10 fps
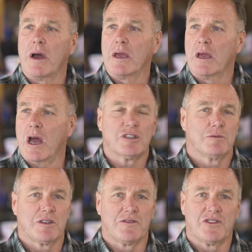My
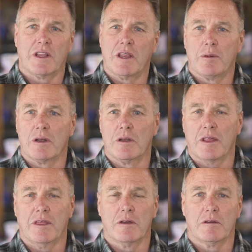customers have said they've been
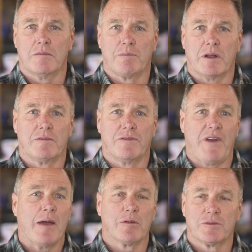nothing but
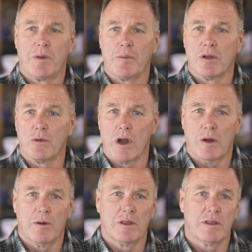fabulous people to
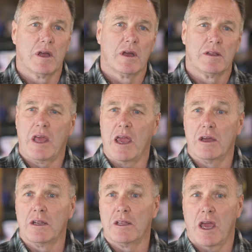work with,
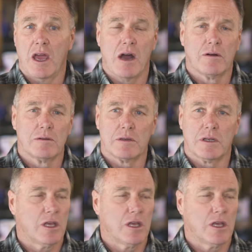day in and day out.